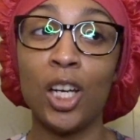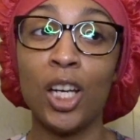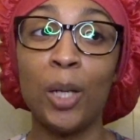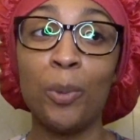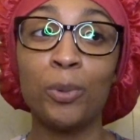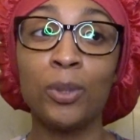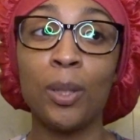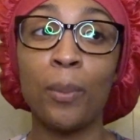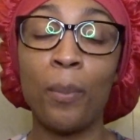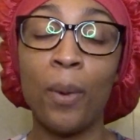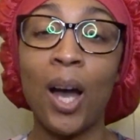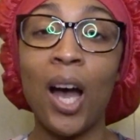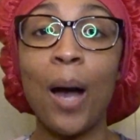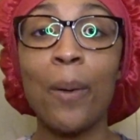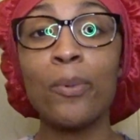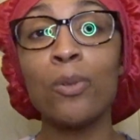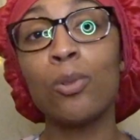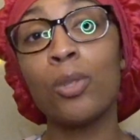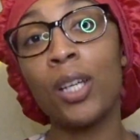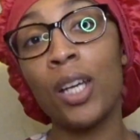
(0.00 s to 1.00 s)
It was the
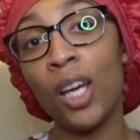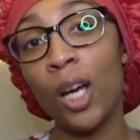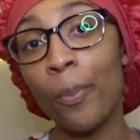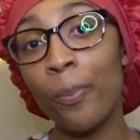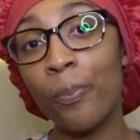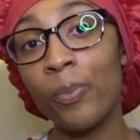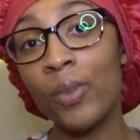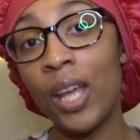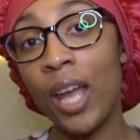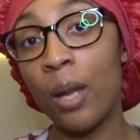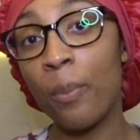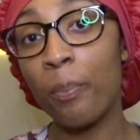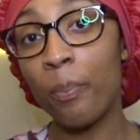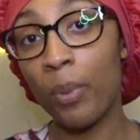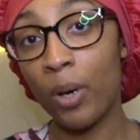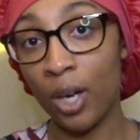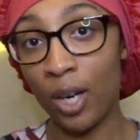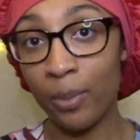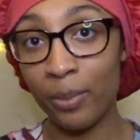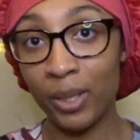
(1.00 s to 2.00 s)
mom who kept that
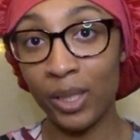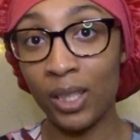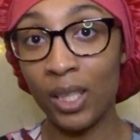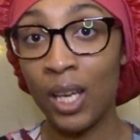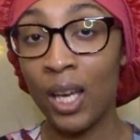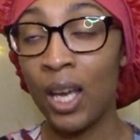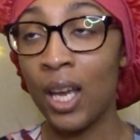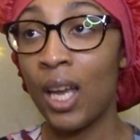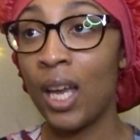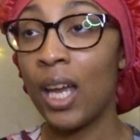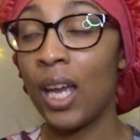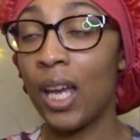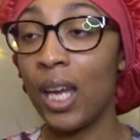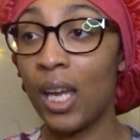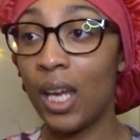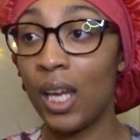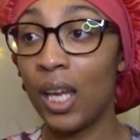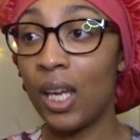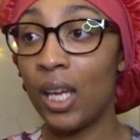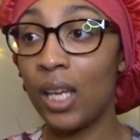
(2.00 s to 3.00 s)
Barbie
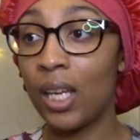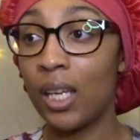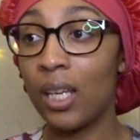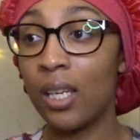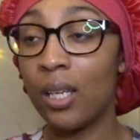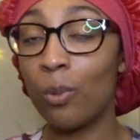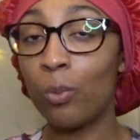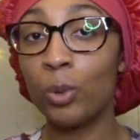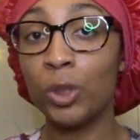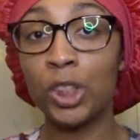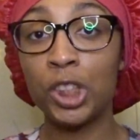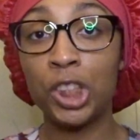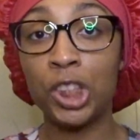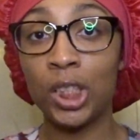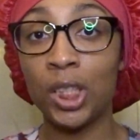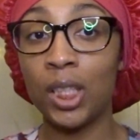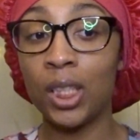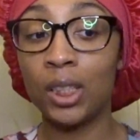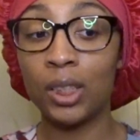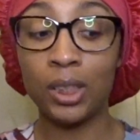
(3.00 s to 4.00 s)
and was
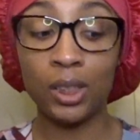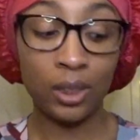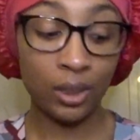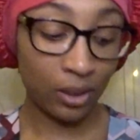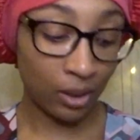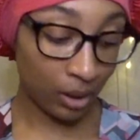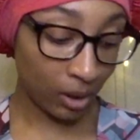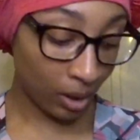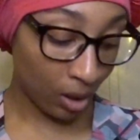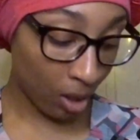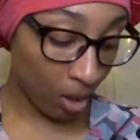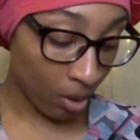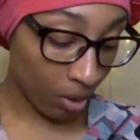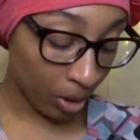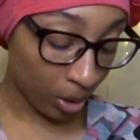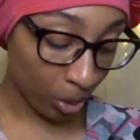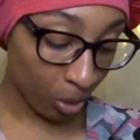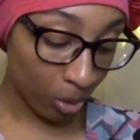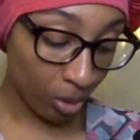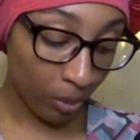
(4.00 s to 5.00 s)
just
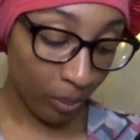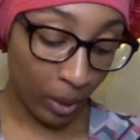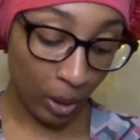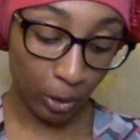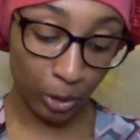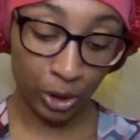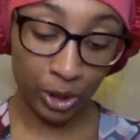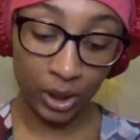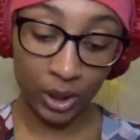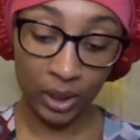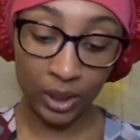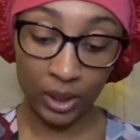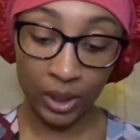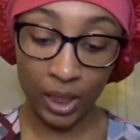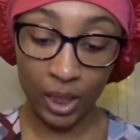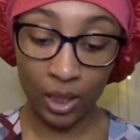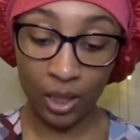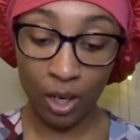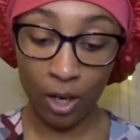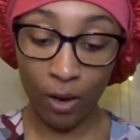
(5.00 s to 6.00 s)
going through the motions,
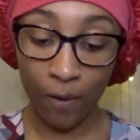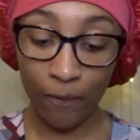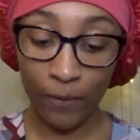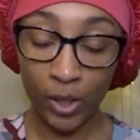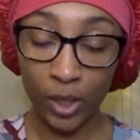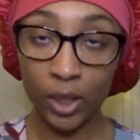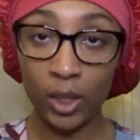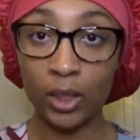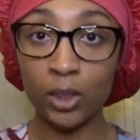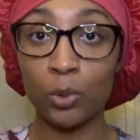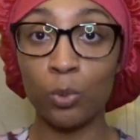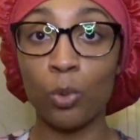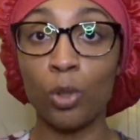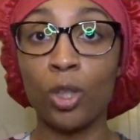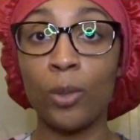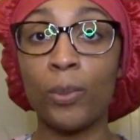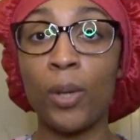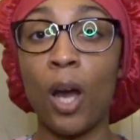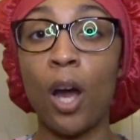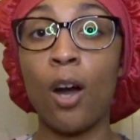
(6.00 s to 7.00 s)
and her feelings
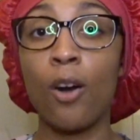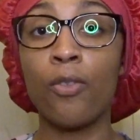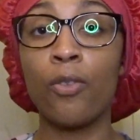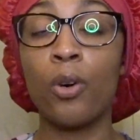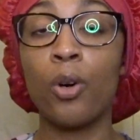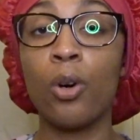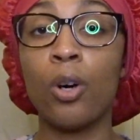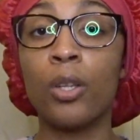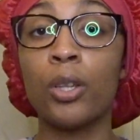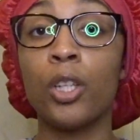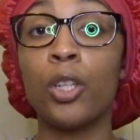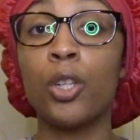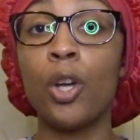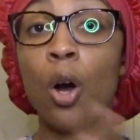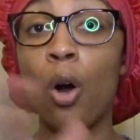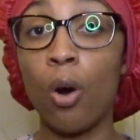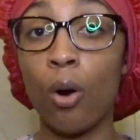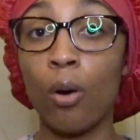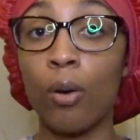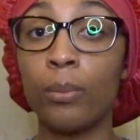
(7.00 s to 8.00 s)
rubbed off on the
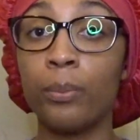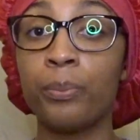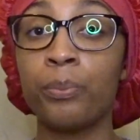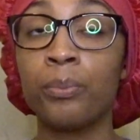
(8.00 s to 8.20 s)
doll.